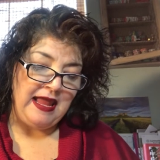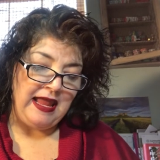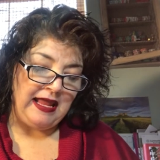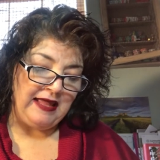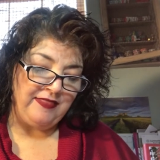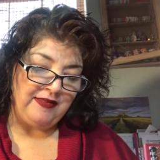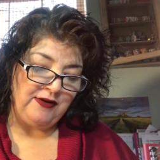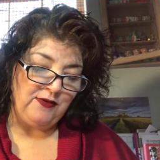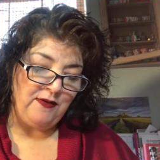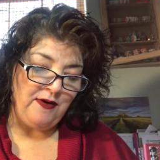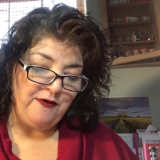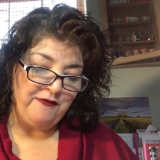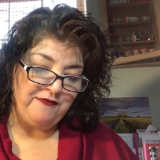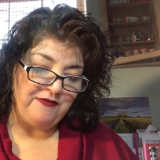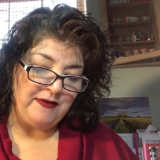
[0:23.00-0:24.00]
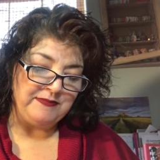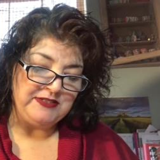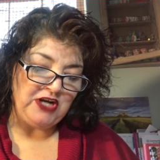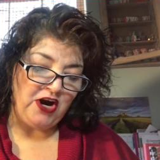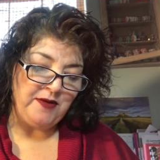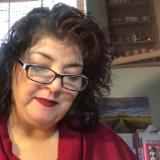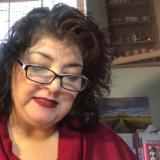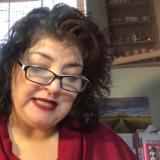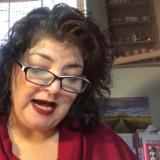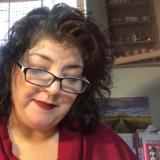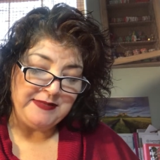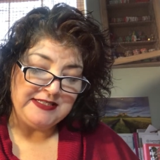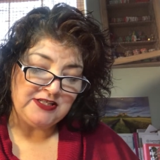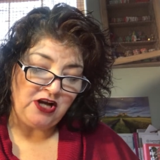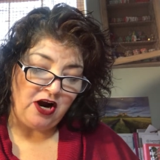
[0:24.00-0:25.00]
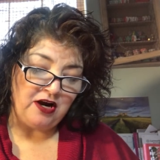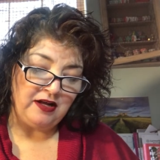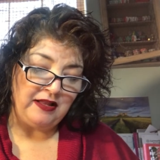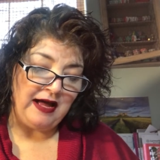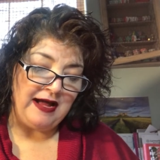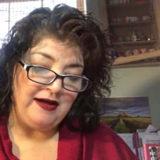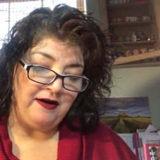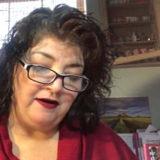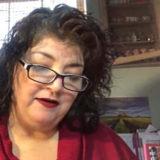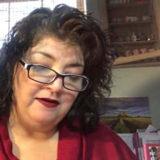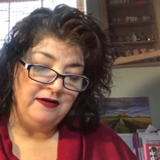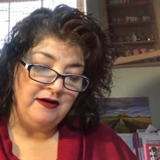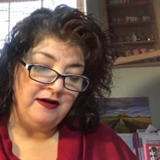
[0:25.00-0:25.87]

And the quote from Thomas Carlyle,